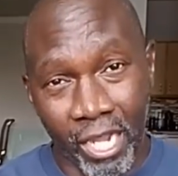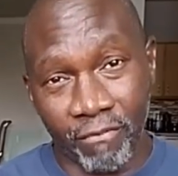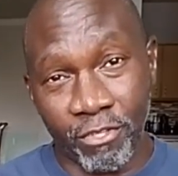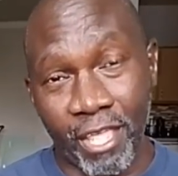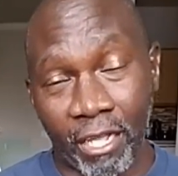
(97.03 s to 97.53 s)

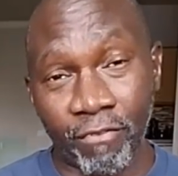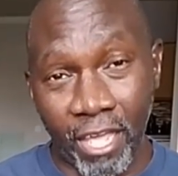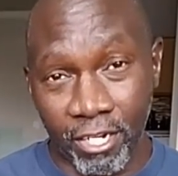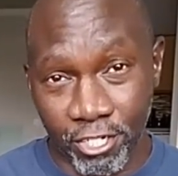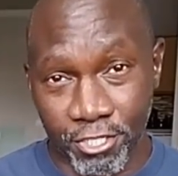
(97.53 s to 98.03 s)
And if you think
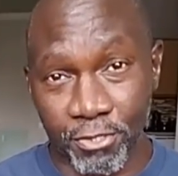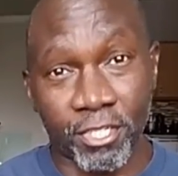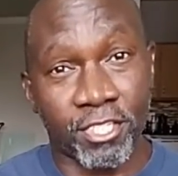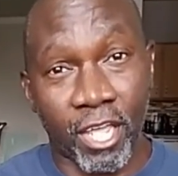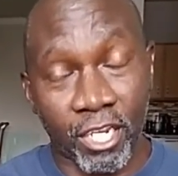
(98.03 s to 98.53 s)
of
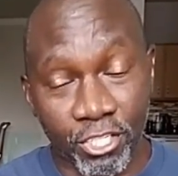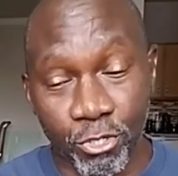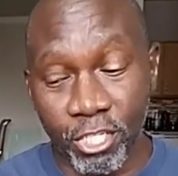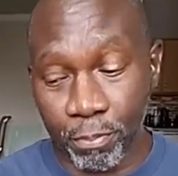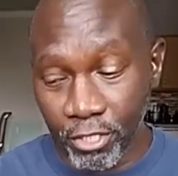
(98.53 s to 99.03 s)
industries,
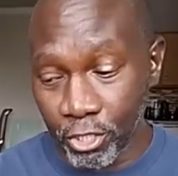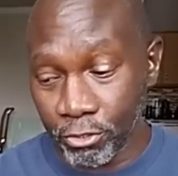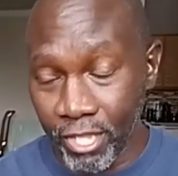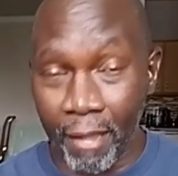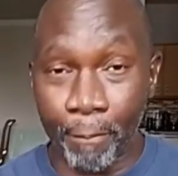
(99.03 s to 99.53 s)
industries
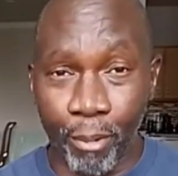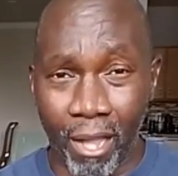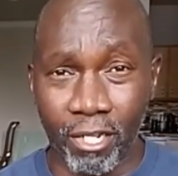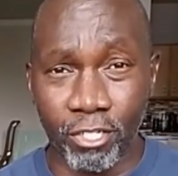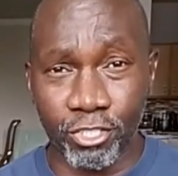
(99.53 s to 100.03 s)
produce a
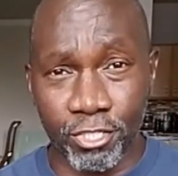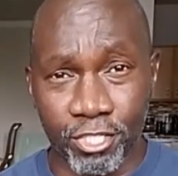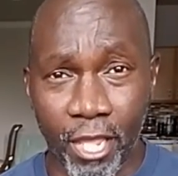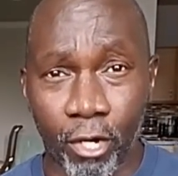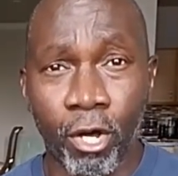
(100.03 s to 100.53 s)
product to
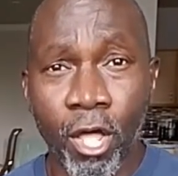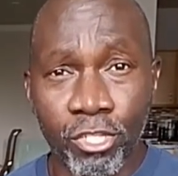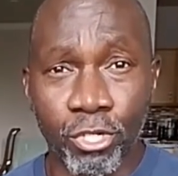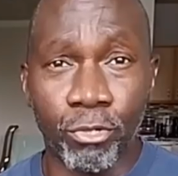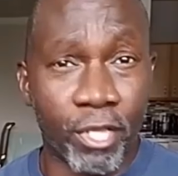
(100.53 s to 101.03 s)
sell
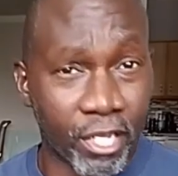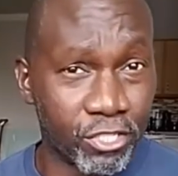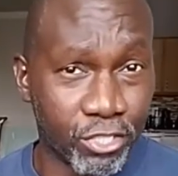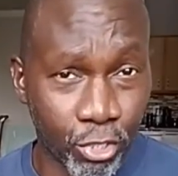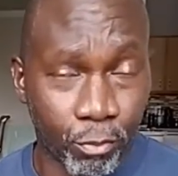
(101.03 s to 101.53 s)
to the
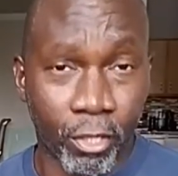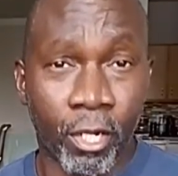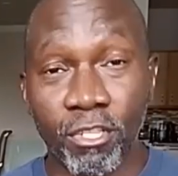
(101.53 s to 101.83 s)
consumer.